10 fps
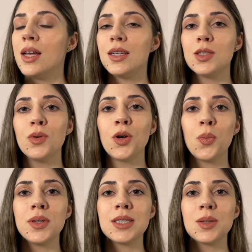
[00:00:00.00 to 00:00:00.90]
This one
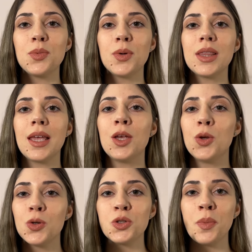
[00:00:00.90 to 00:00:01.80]
opens up with a
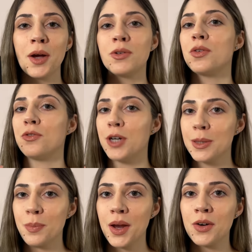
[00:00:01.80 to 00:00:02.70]
huge amount of
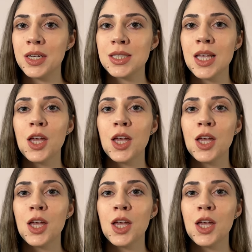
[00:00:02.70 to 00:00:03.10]
red berries.